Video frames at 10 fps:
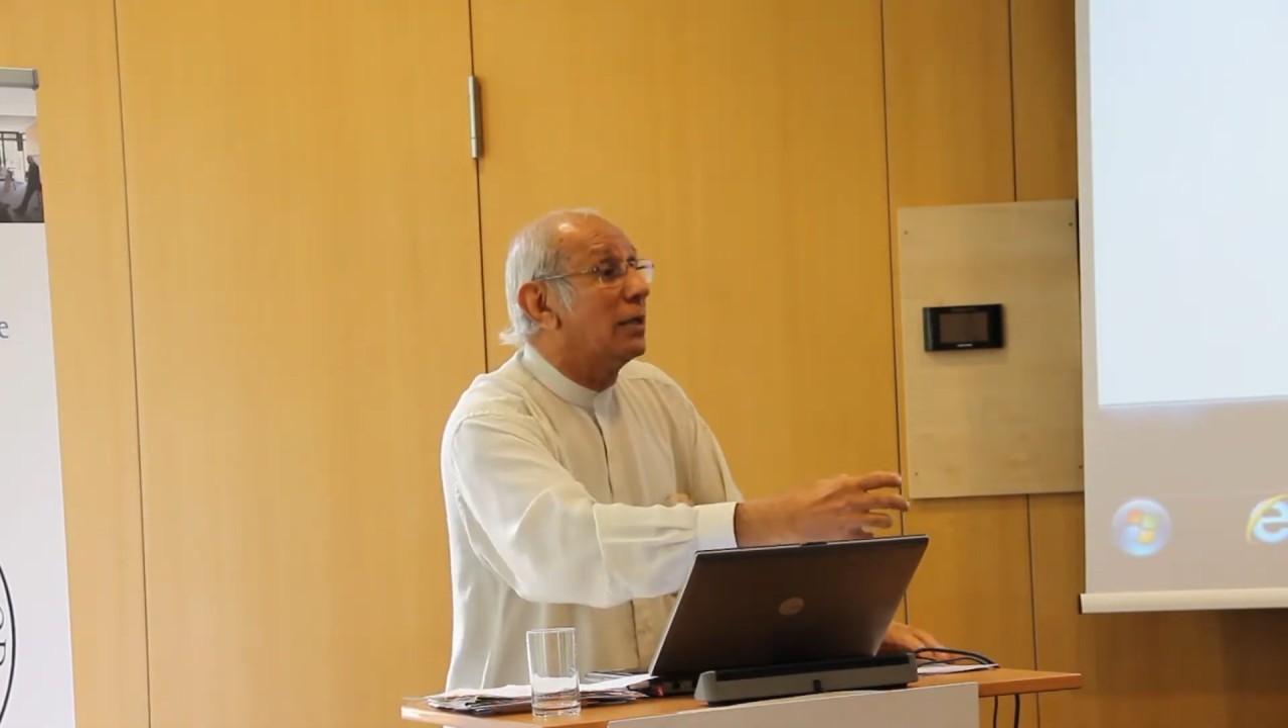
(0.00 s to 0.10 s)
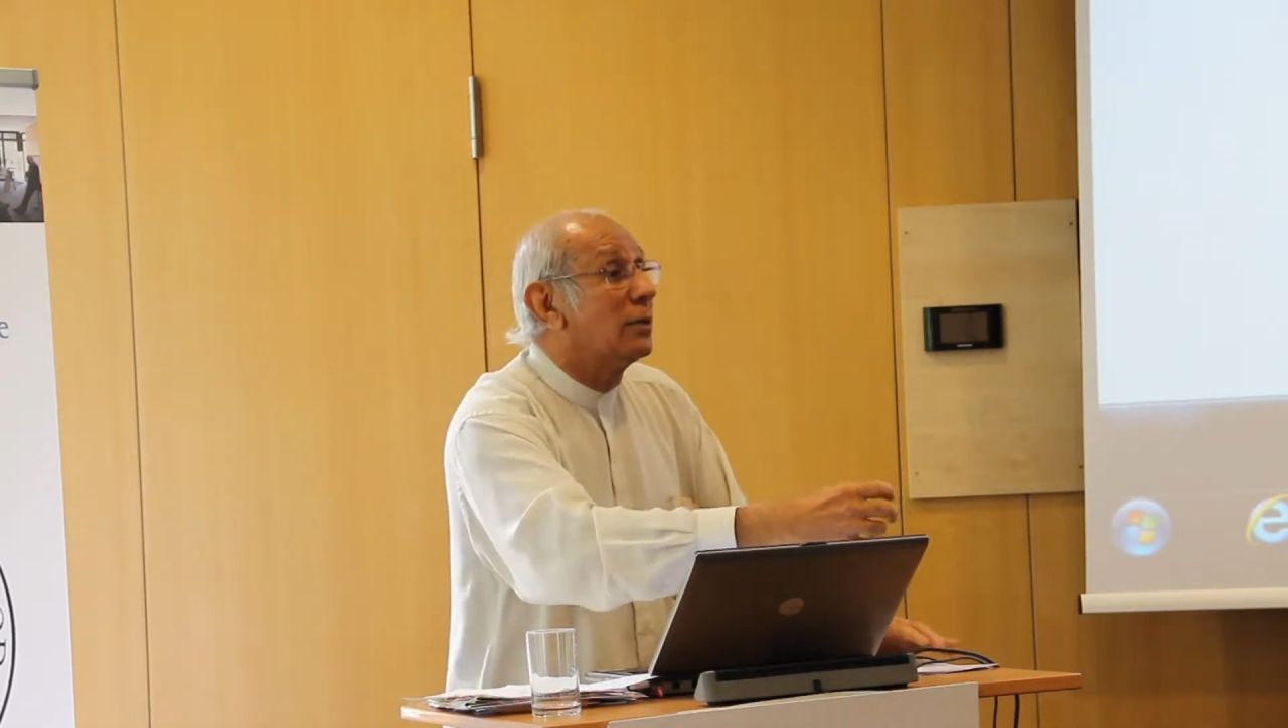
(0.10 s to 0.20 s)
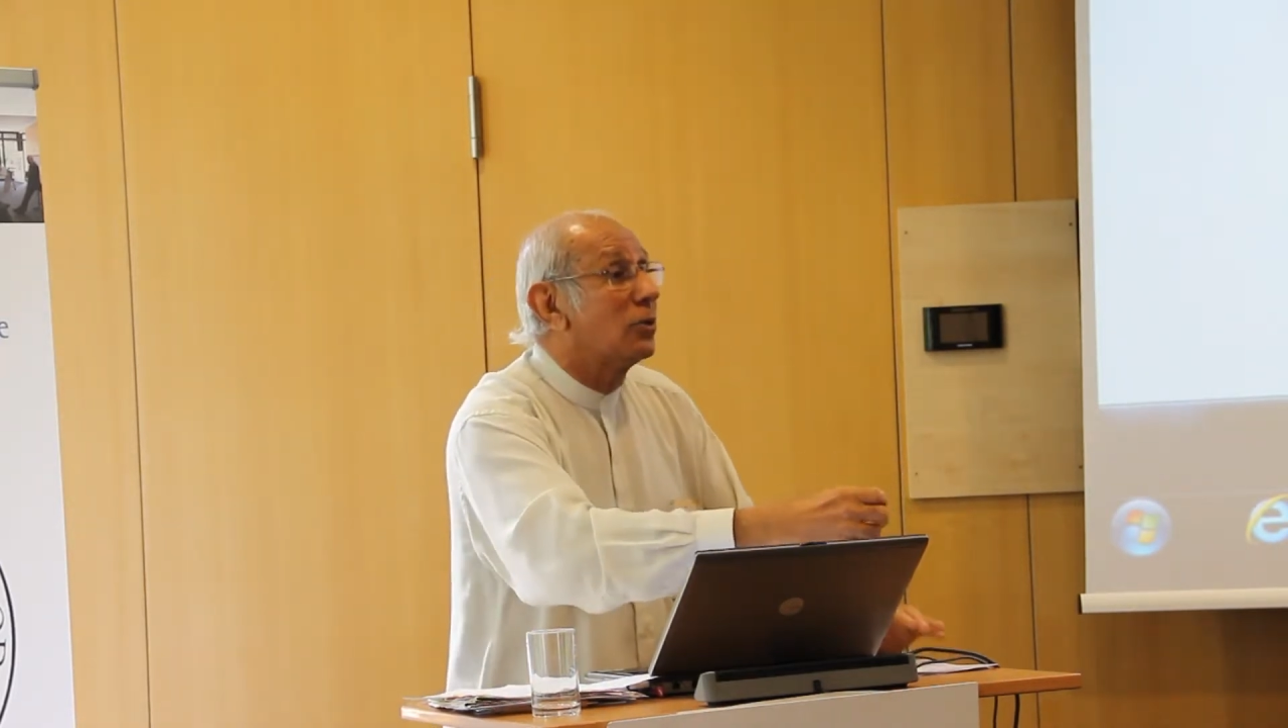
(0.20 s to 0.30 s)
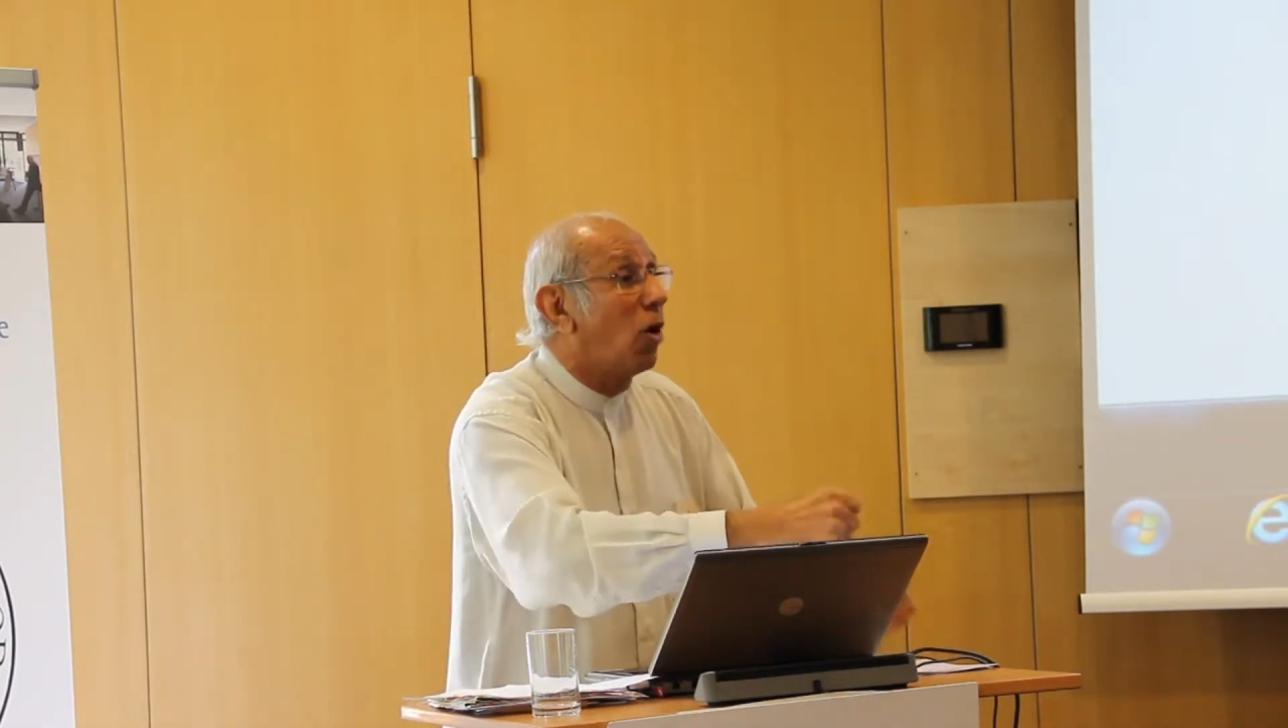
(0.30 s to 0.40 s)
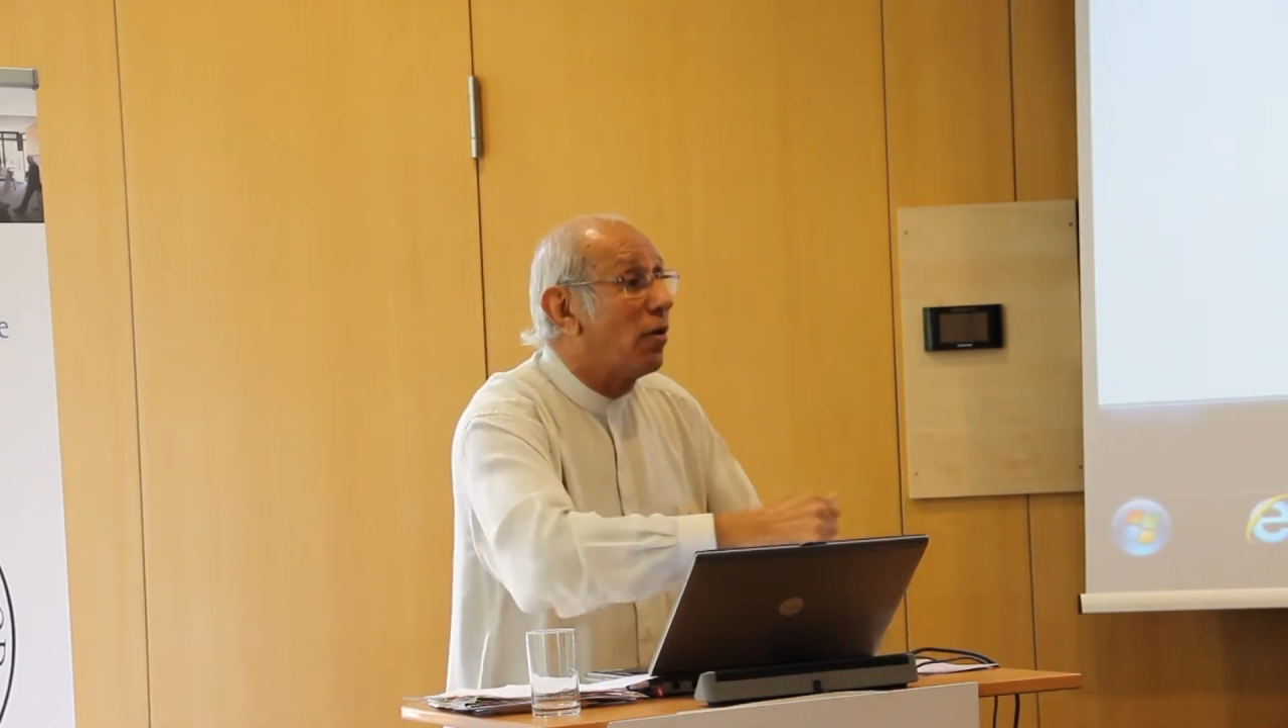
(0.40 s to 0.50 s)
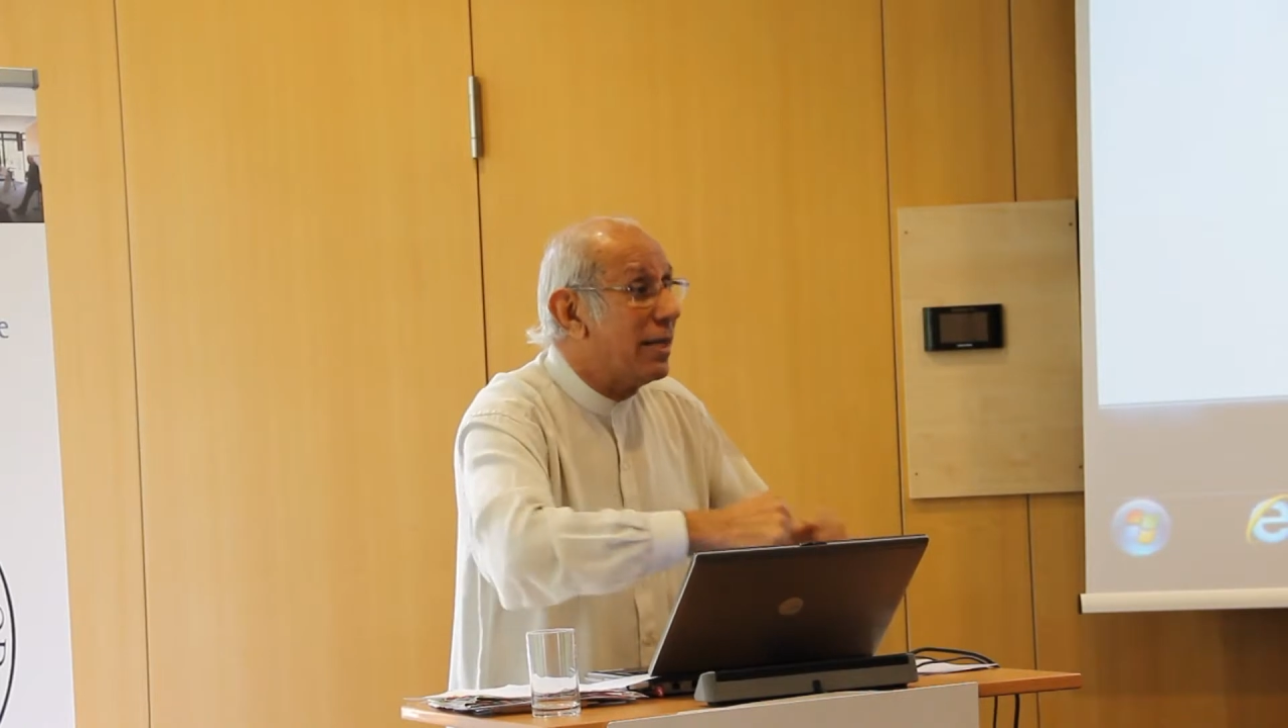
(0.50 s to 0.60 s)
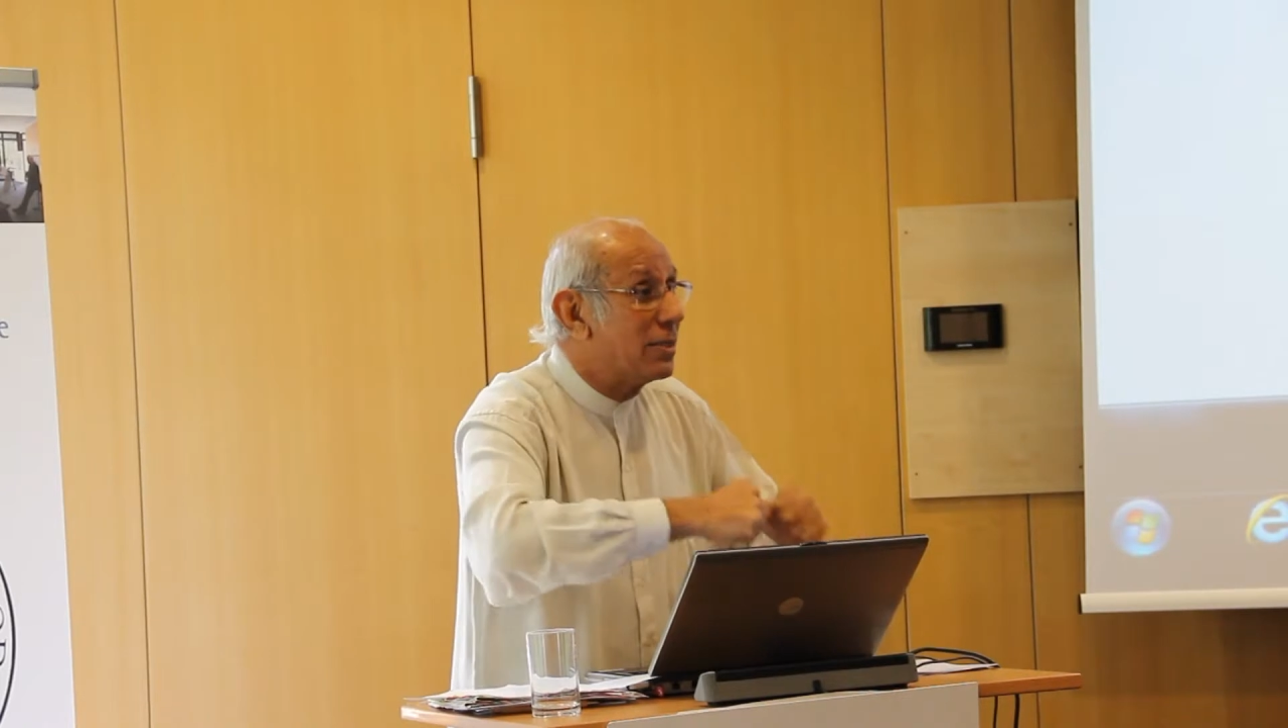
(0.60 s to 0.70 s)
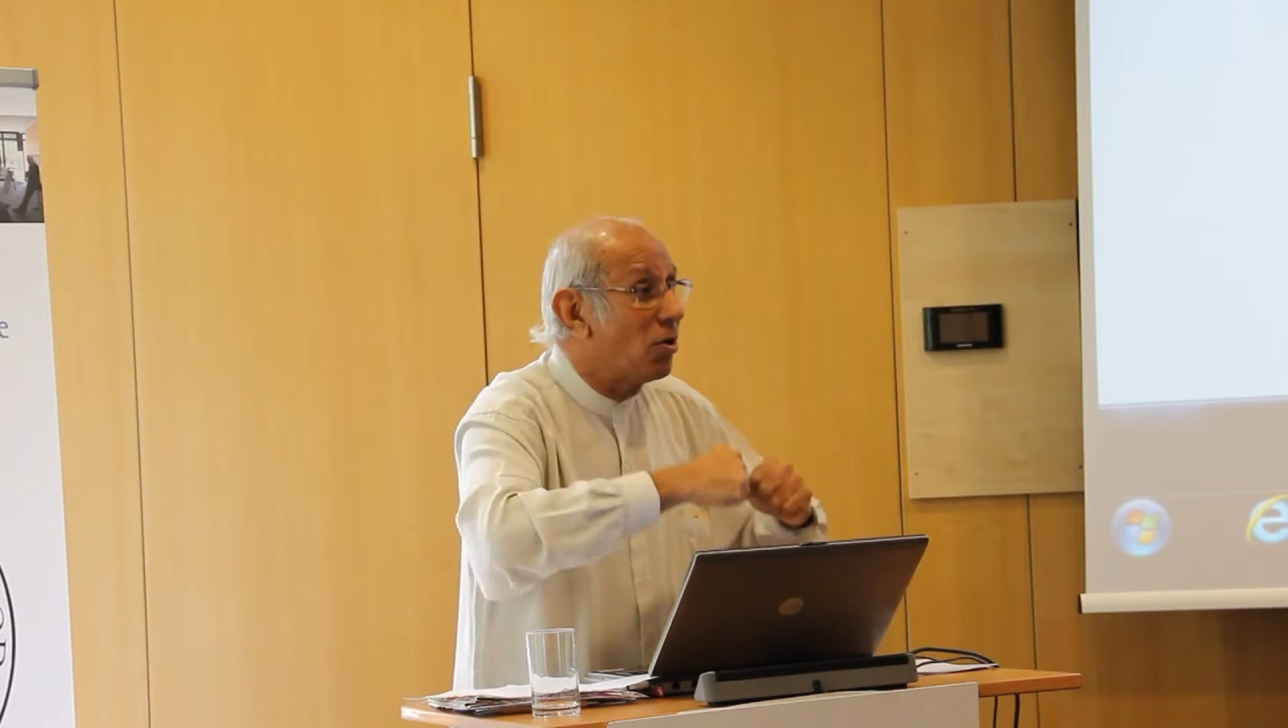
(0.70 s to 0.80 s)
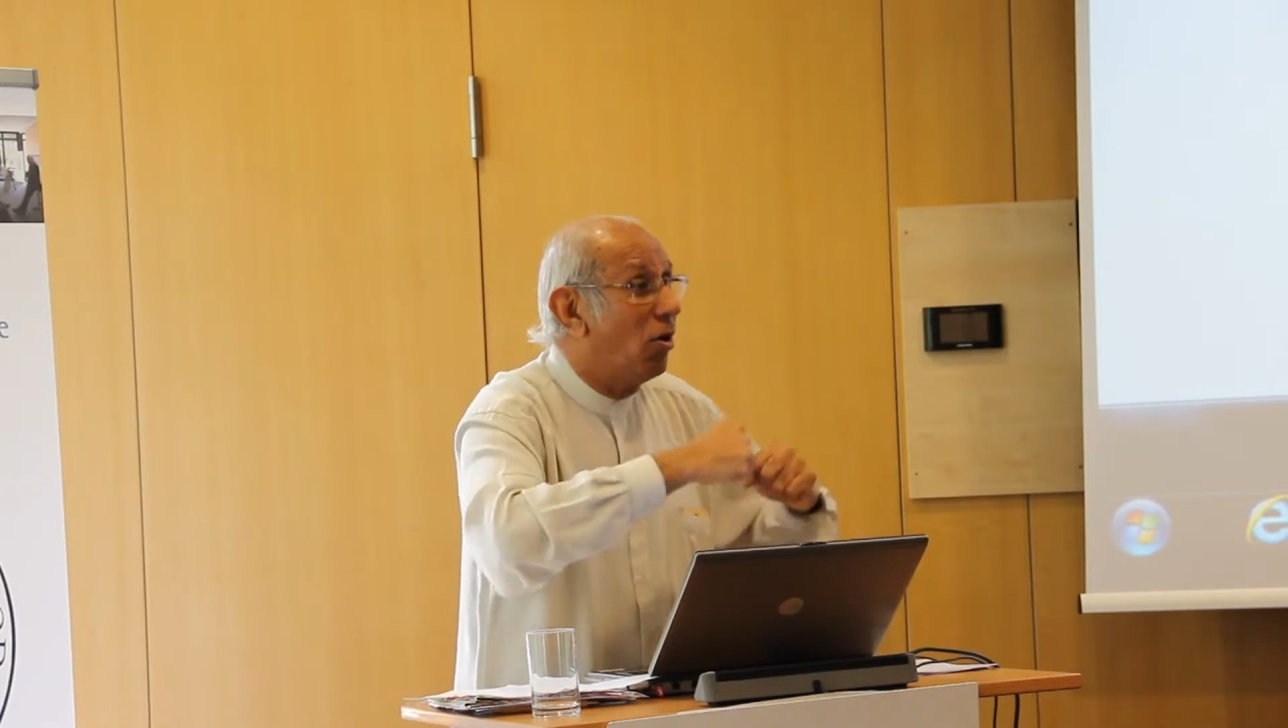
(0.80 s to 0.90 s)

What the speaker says: stories